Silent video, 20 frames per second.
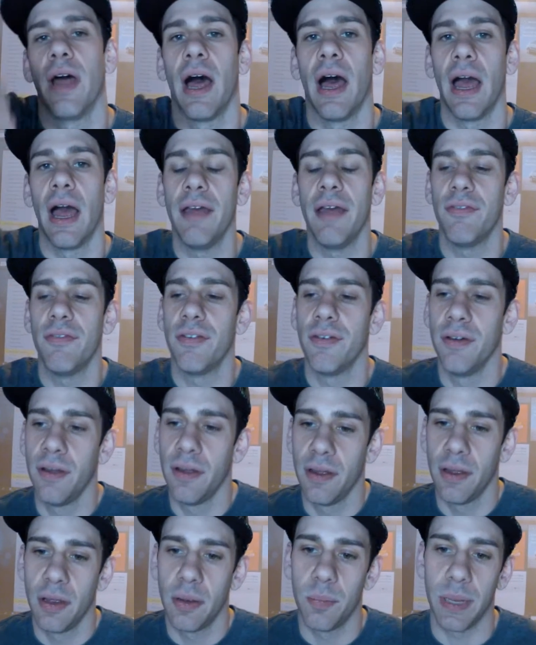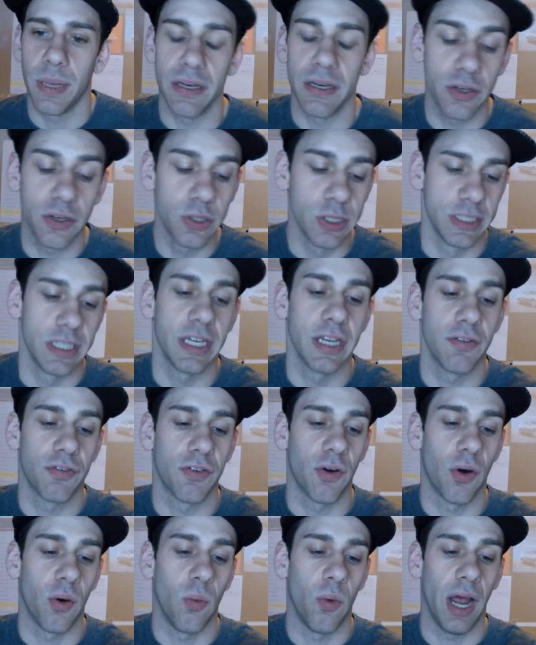I've been using it
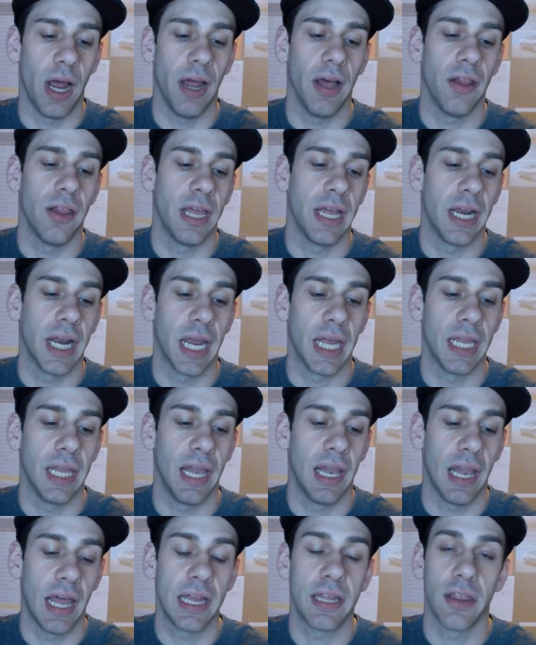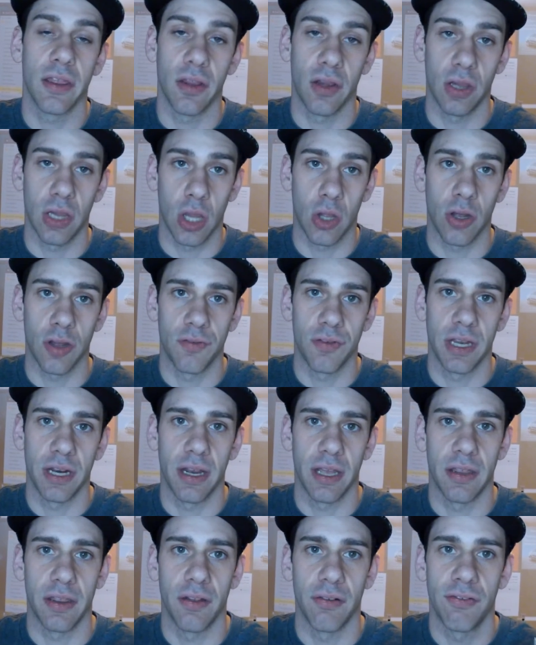for a while, and I like the look of it
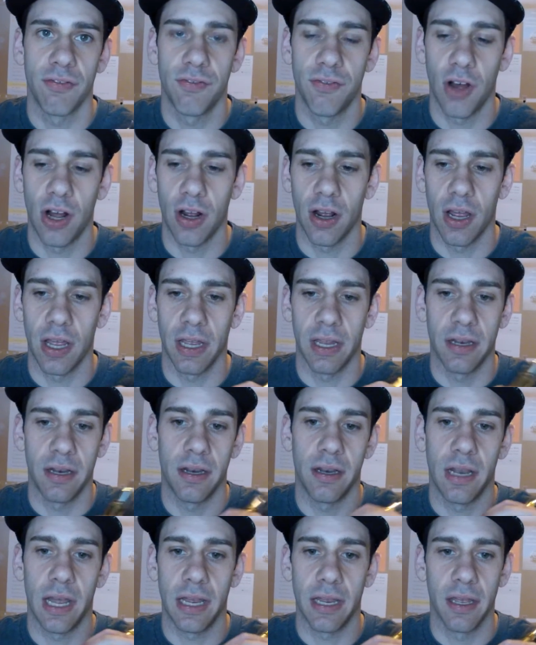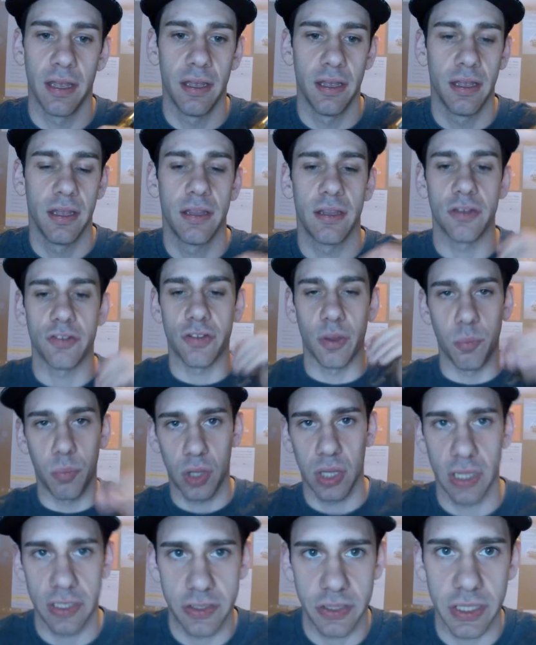and like the
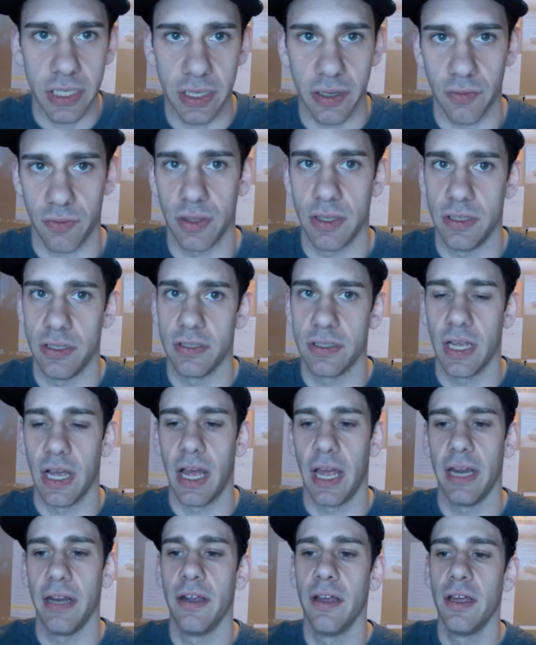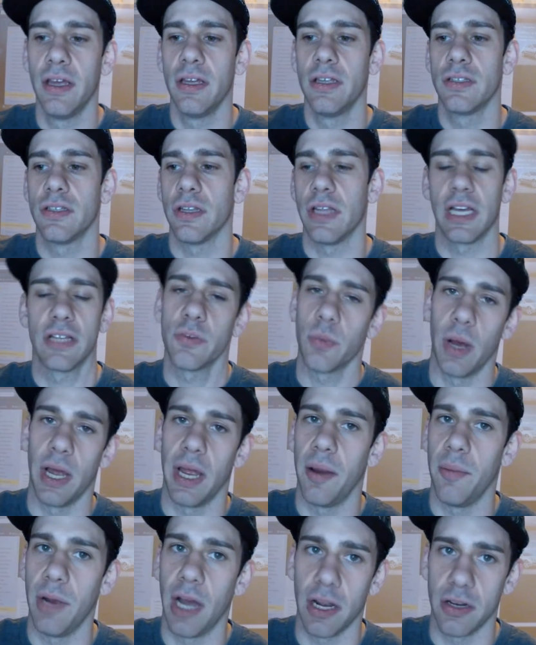simplicity of the design. So that's why
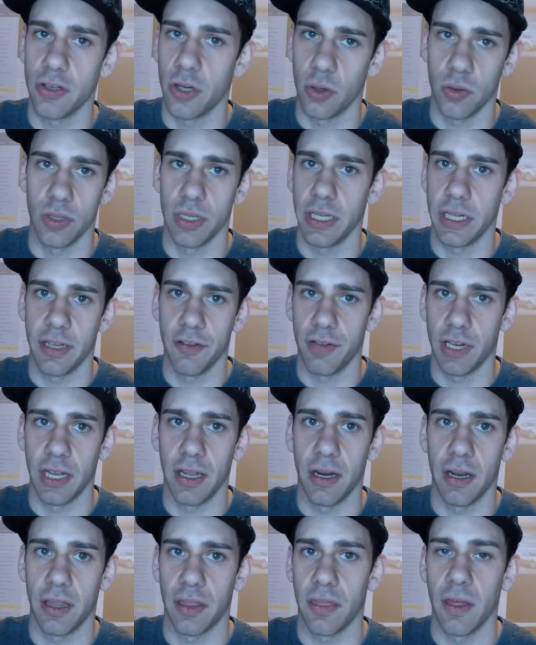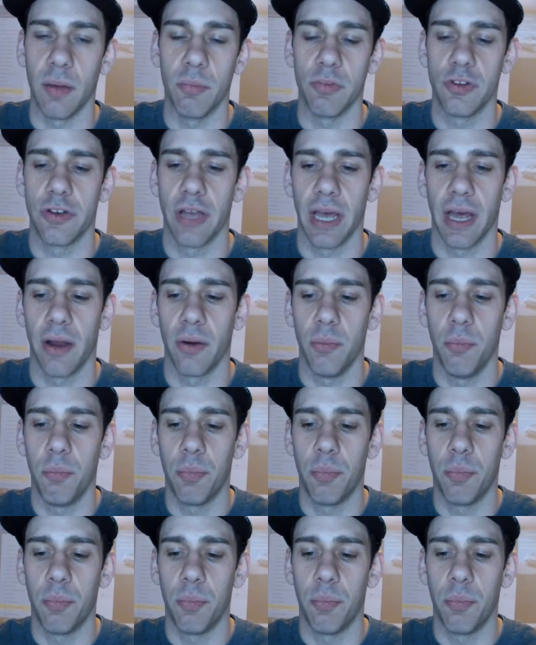I'm not totally giving it a thumbs down.